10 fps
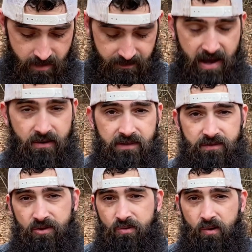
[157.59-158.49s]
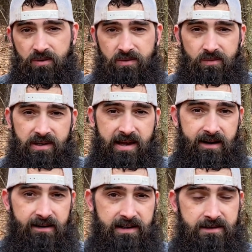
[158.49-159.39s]
Now, if you only want to
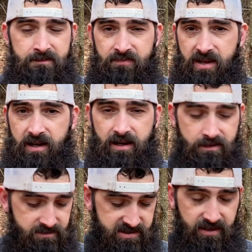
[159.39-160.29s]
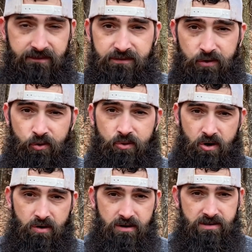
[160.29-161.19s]
carry just a few
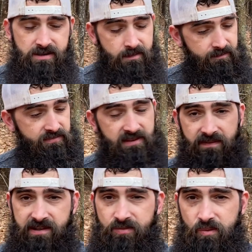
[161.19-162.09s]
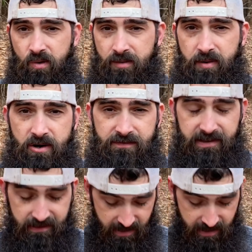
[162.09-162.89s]
cards, then this will work perfect.